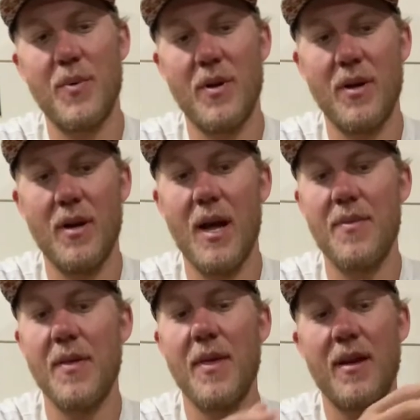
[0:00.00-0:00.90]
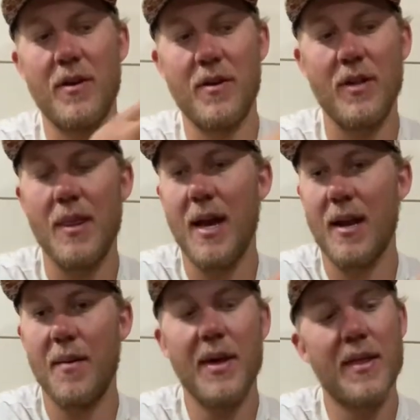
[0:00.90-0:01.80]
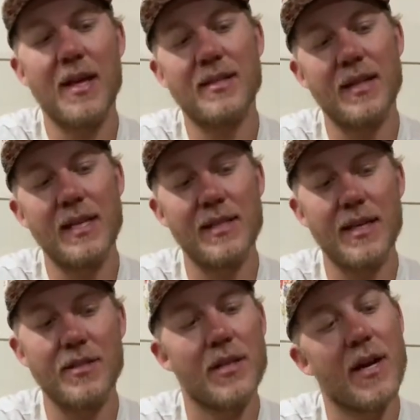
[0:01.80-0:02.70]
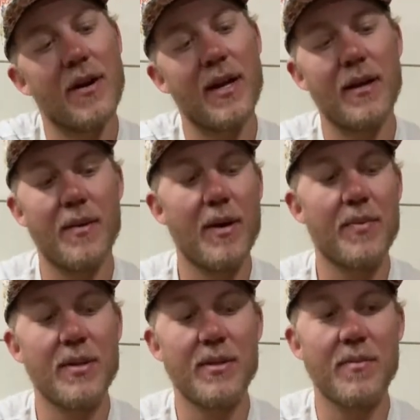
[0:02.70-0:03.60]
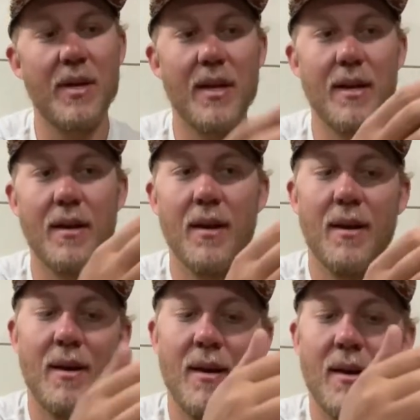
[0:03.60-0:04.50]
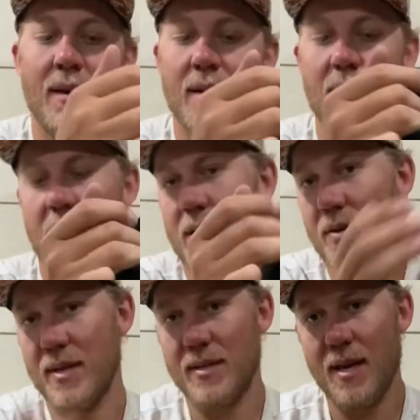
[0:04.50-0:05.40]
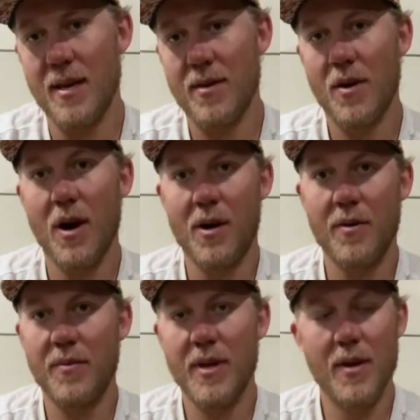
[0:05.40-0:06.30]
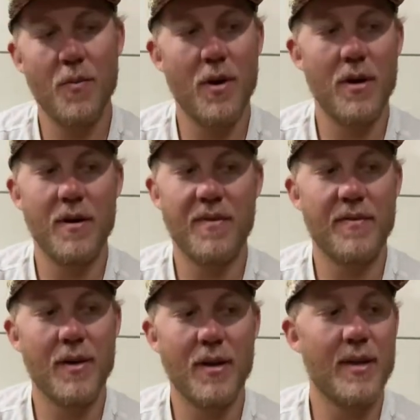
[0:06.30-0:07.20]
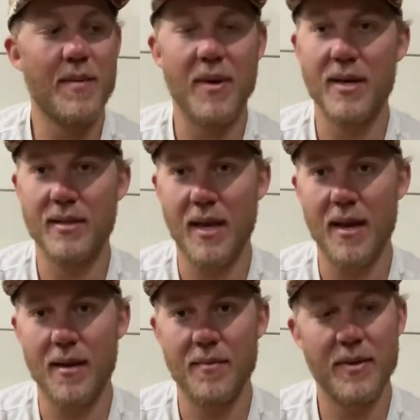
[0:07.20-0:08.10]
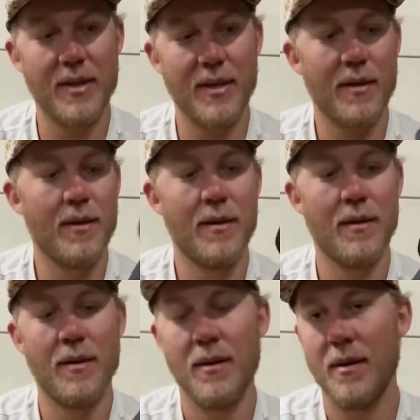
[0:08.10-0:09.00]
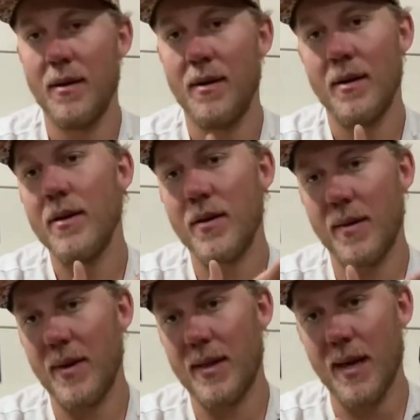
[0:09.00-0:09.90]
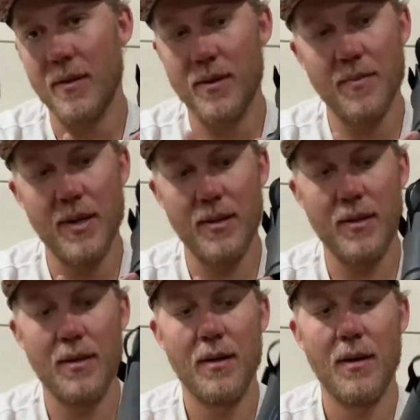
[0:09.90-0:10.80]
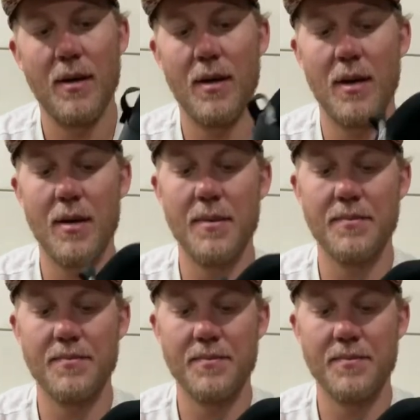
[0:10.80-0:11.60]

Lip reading: good. I think they could clean that up. I think that's lazy engineering, in my personal opinion. Come on, USD. You're arguably one of, if not the best skate company. You can make that look better. And